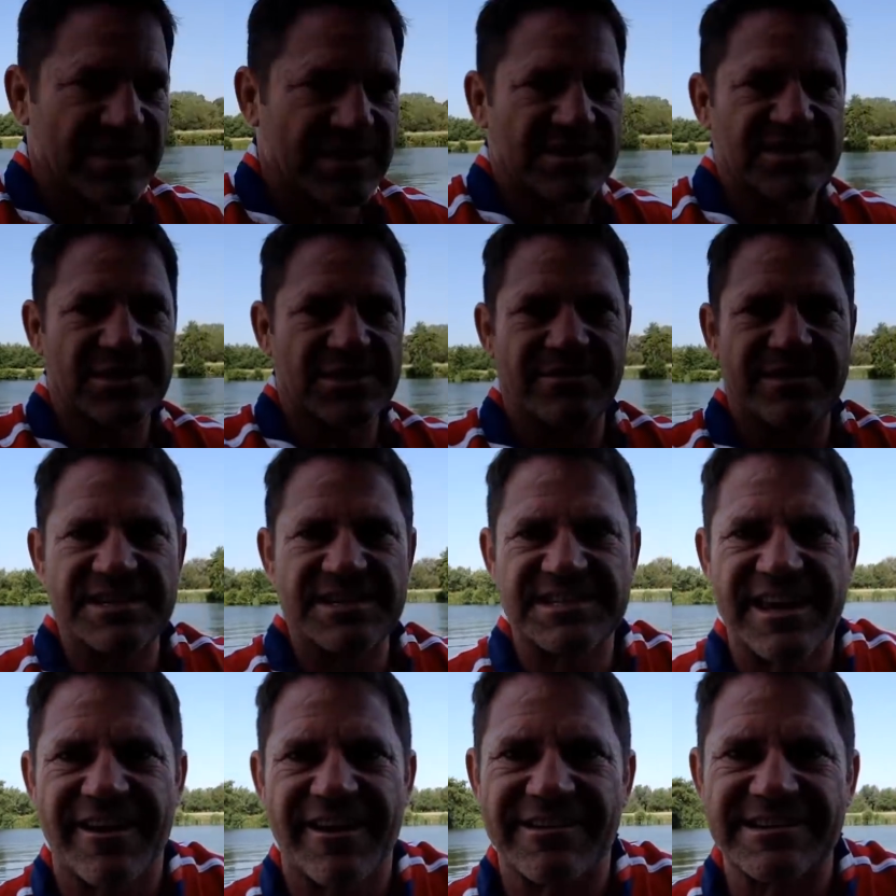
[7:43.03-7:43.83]
to
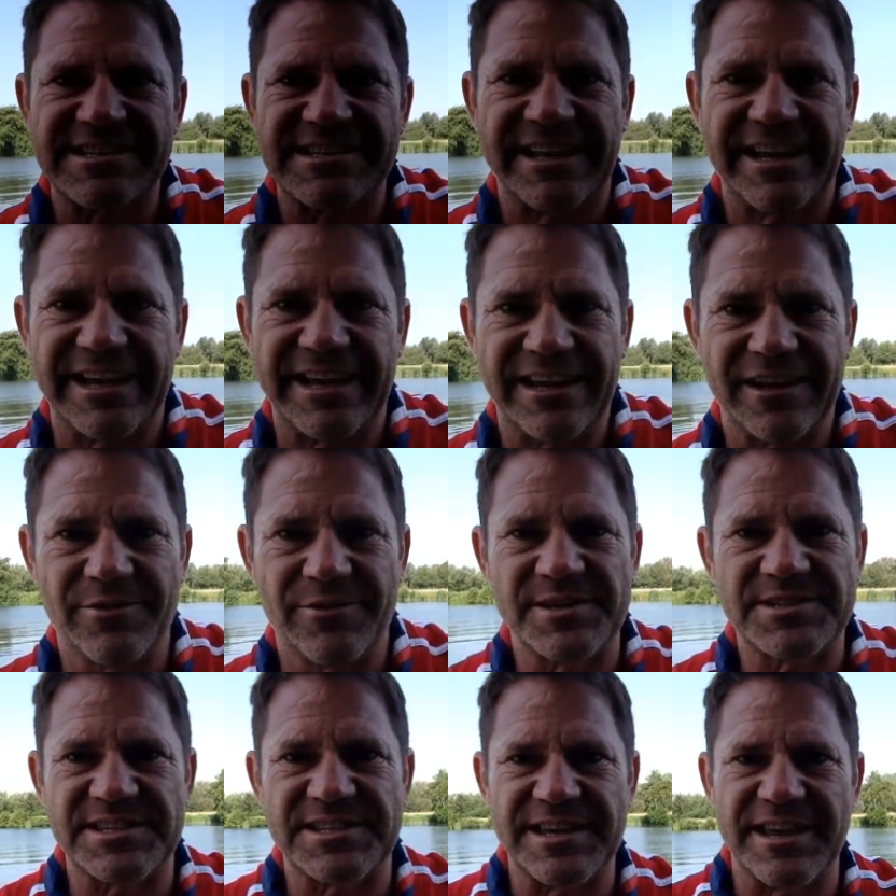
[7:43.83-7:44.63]
this character here,
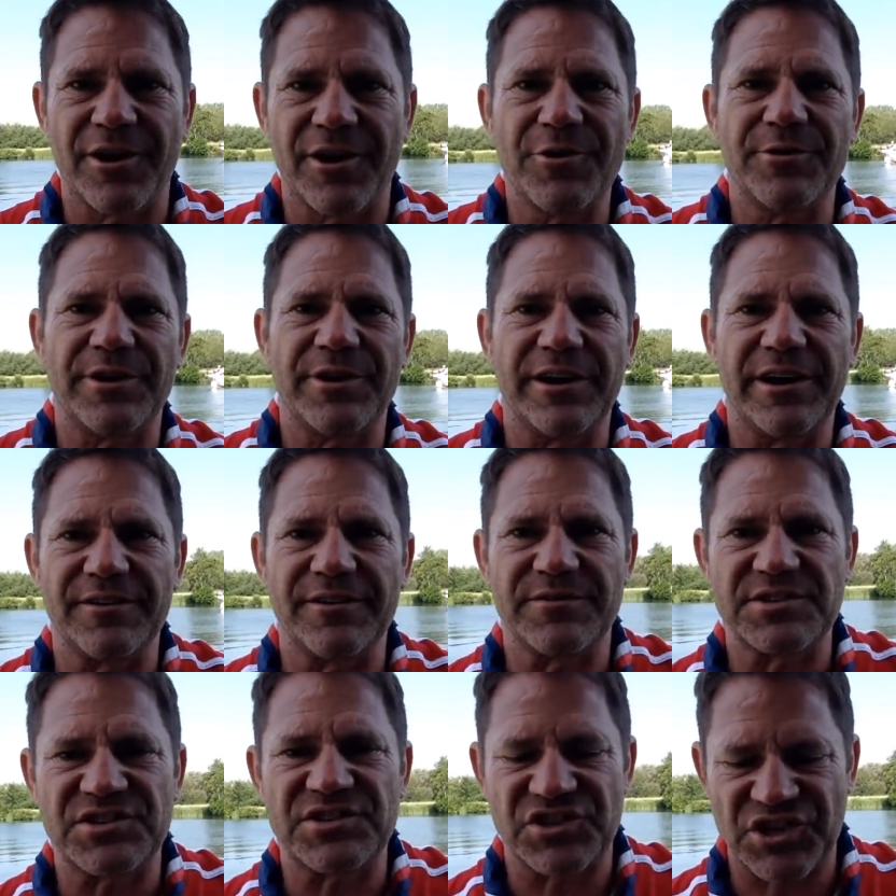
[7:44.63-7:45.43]
who is the owner
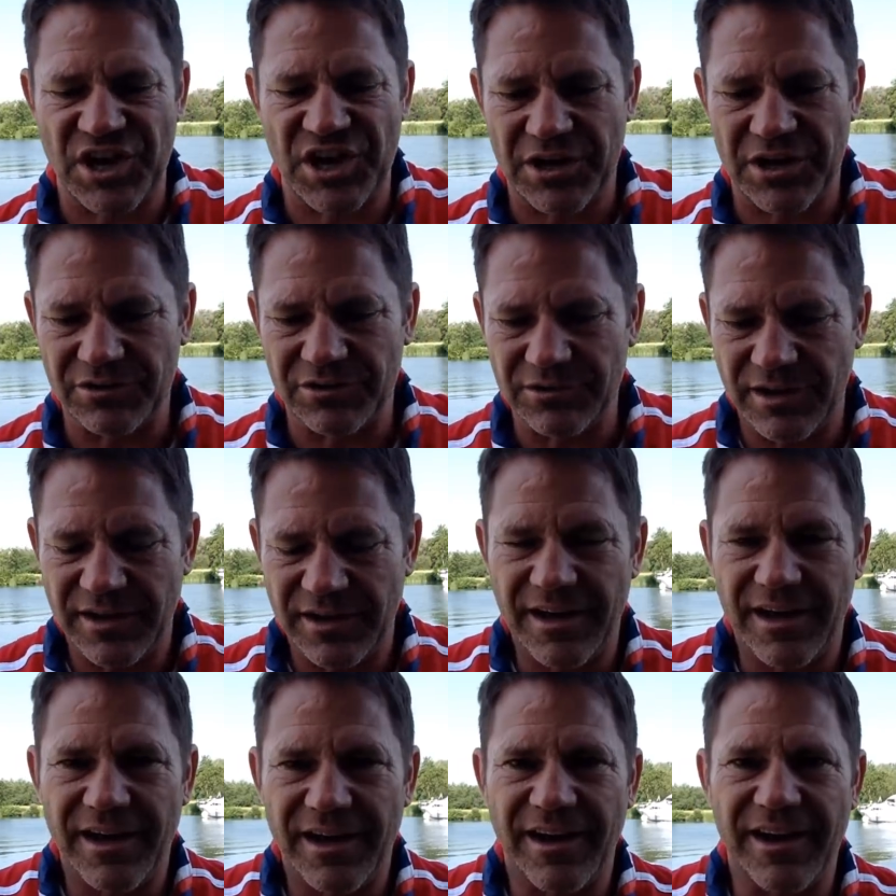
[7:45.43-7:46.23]
of the skull
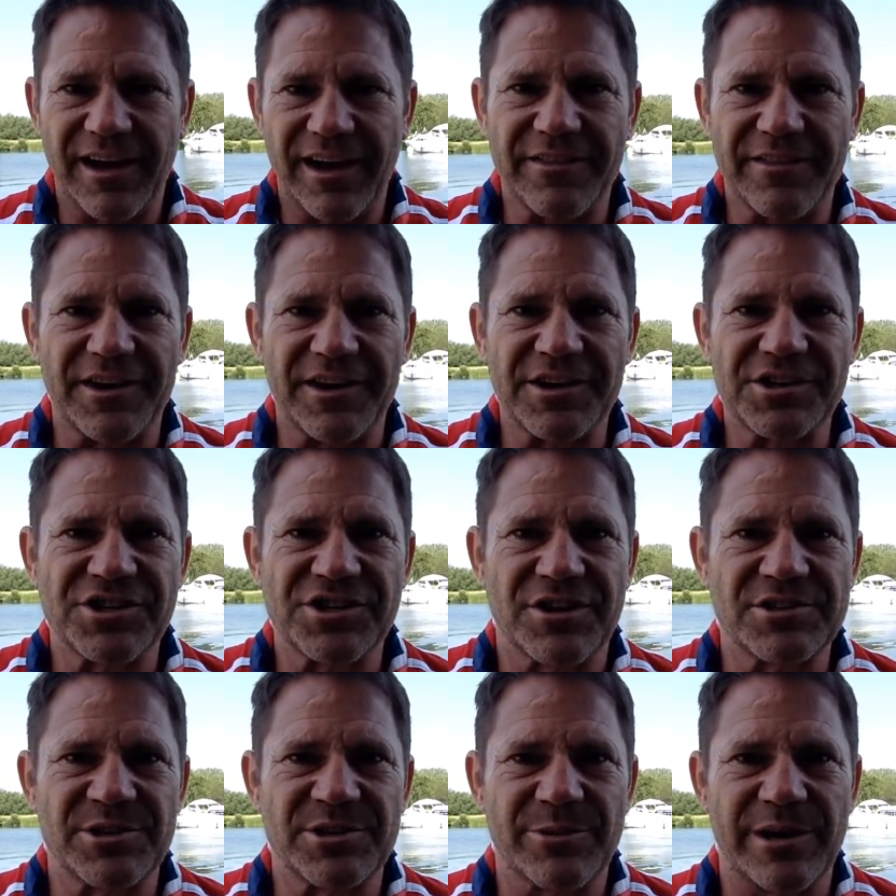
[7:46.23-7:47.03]
that I
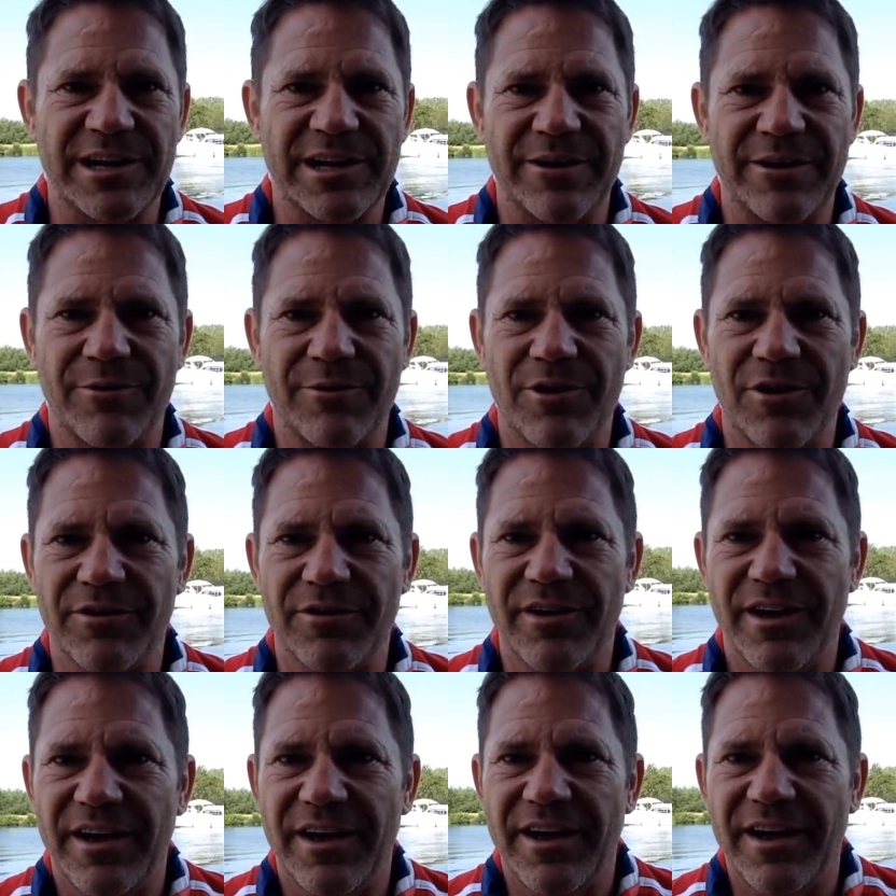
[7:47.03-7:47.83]
showed you earlier
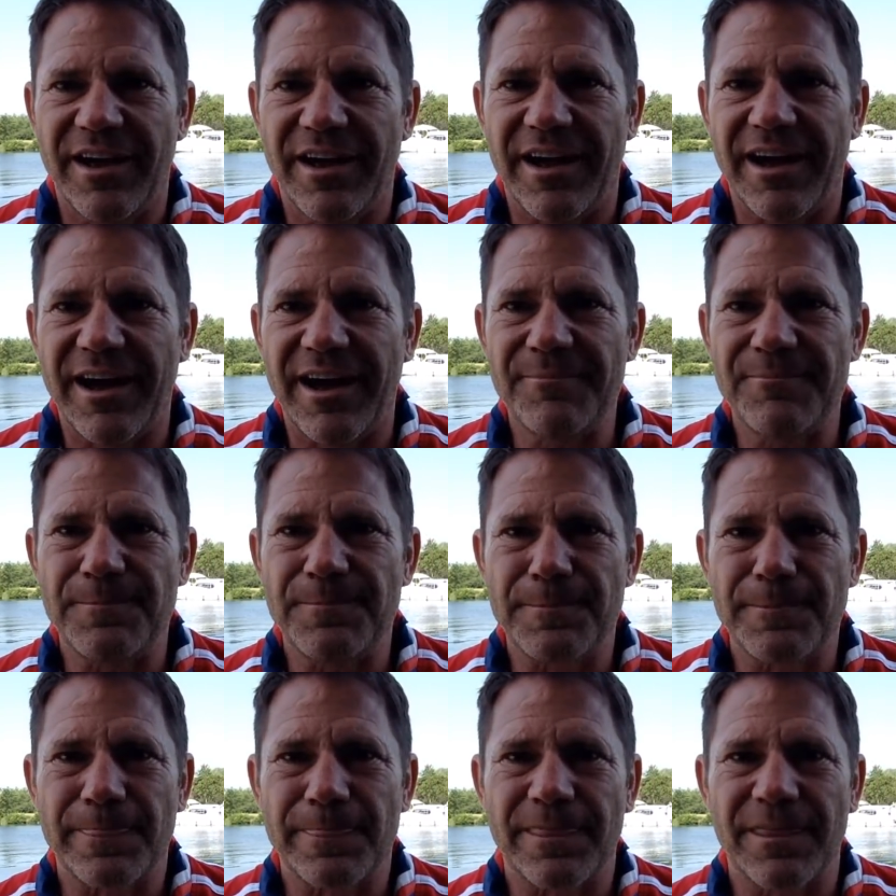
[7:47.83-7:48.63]
on.
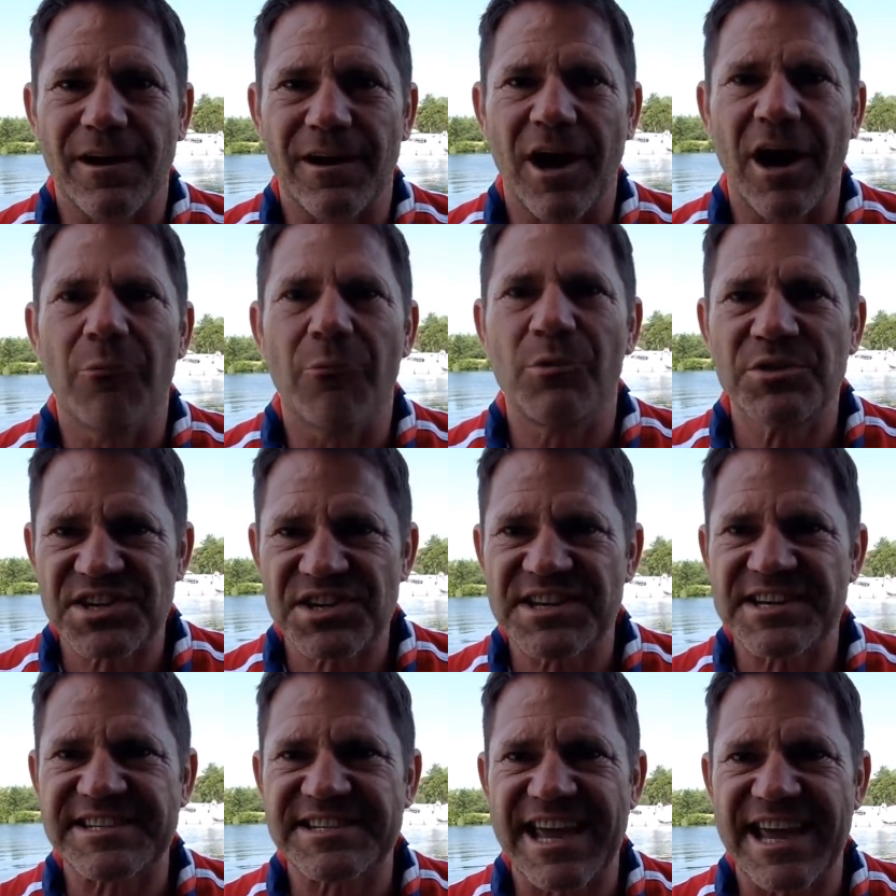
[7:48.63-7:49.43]
I was
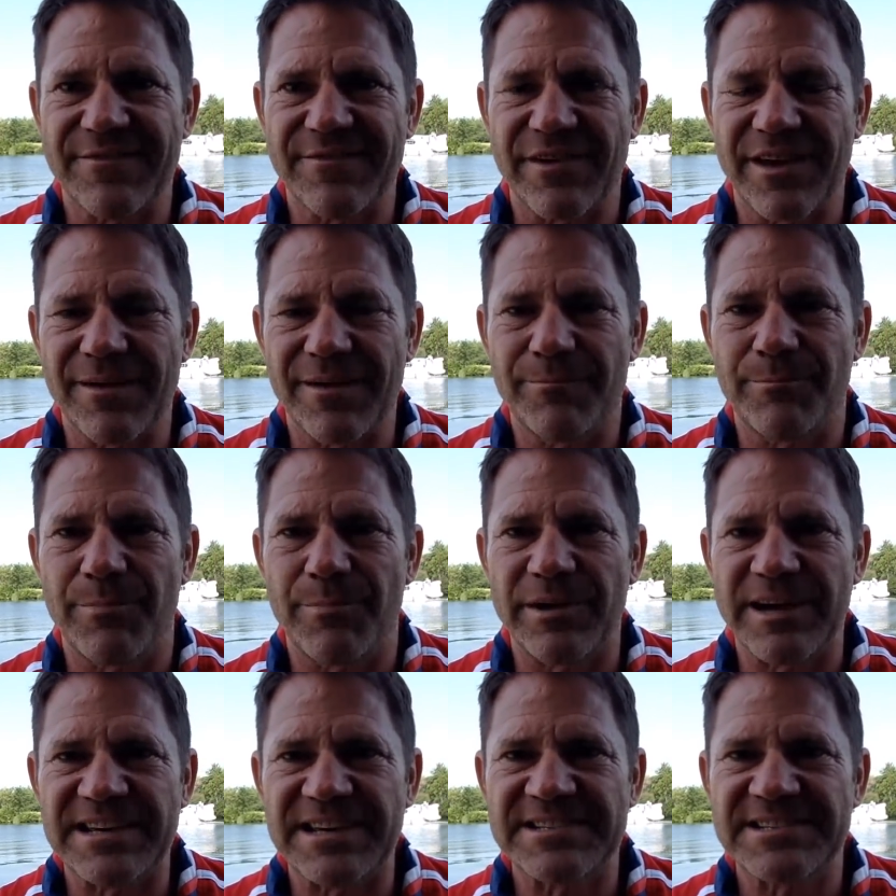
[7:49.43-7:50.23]
going to save it,
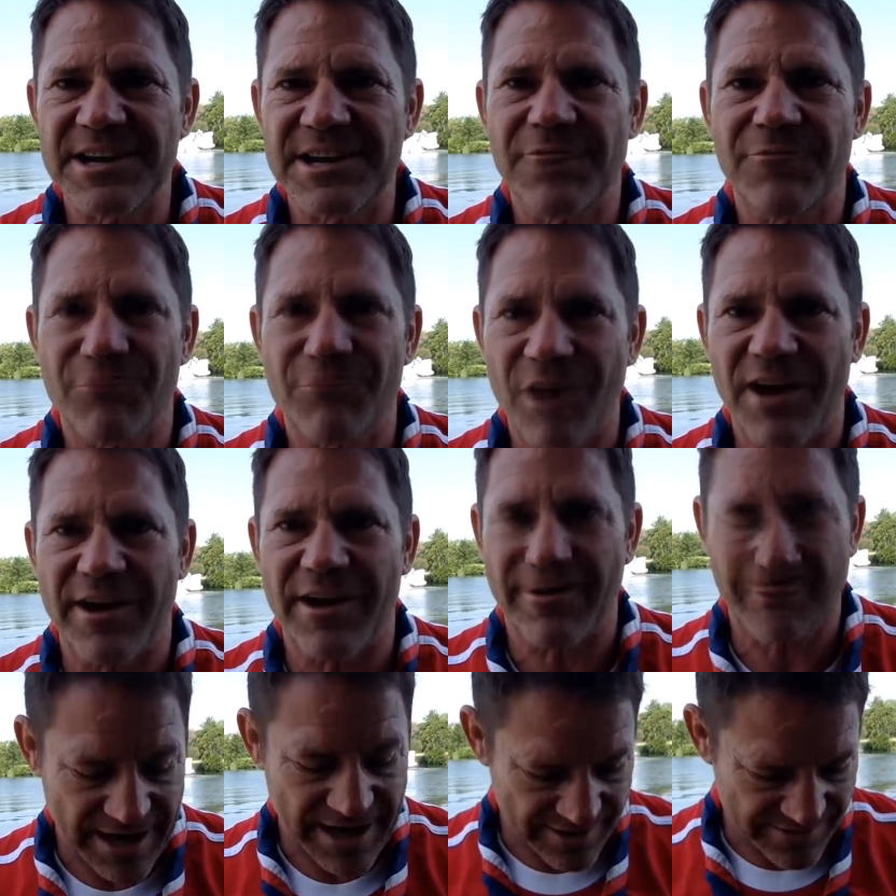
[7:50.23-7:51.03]
but he's done a
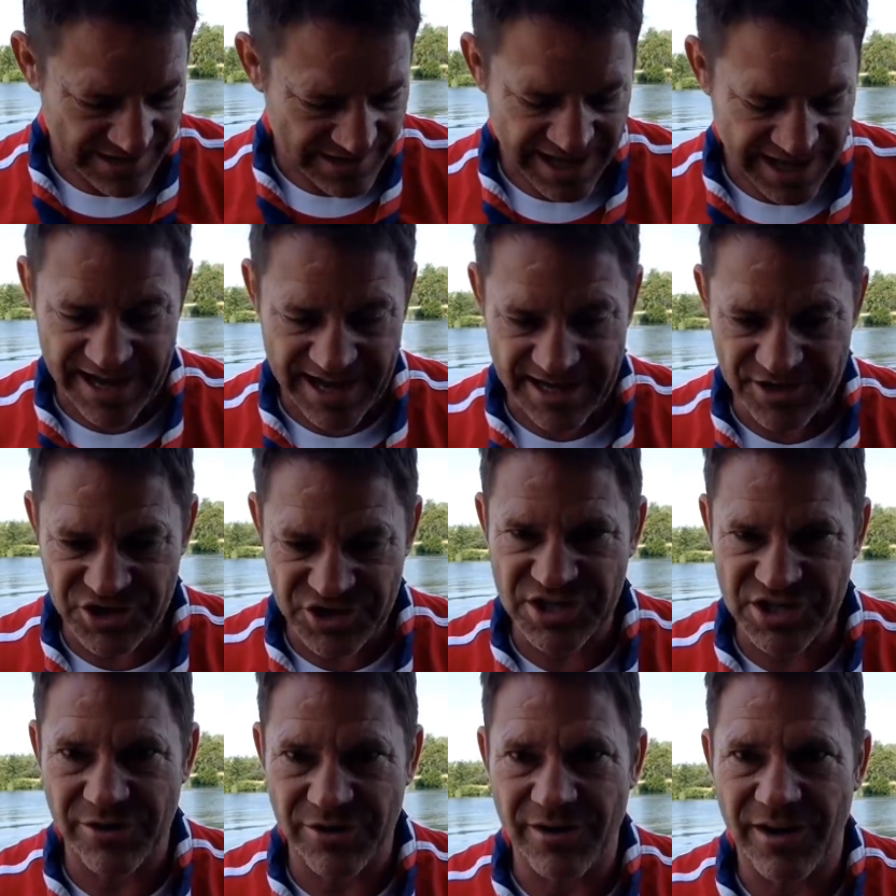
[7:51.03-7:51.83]
runner out of the
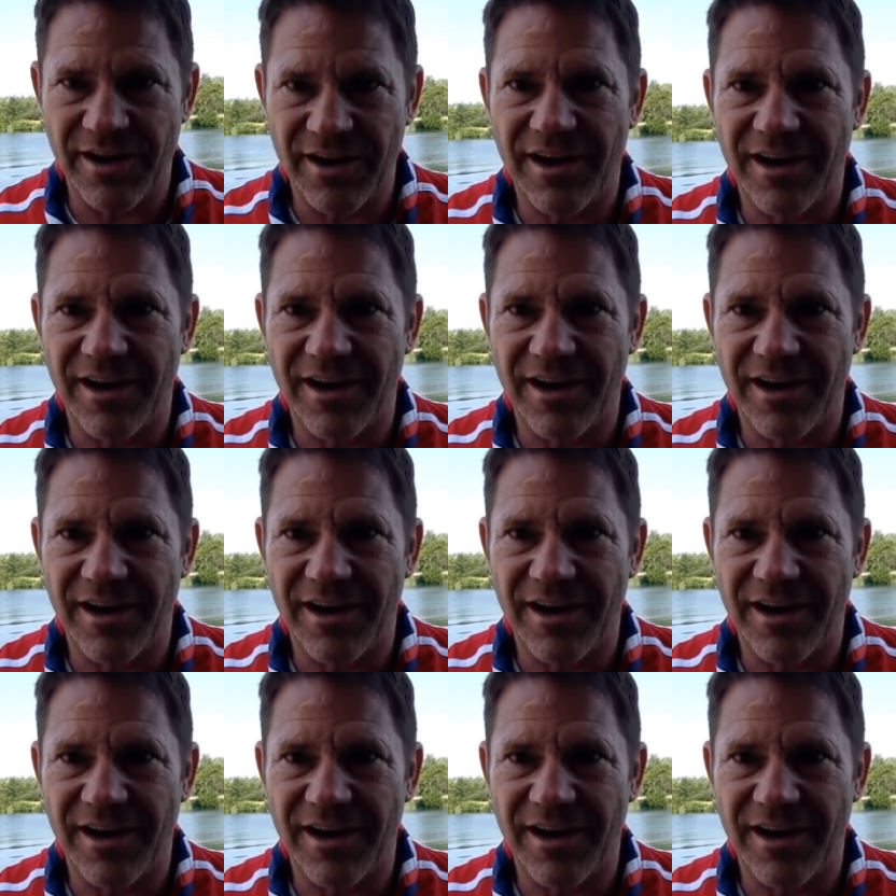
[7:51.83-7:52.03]
cage, so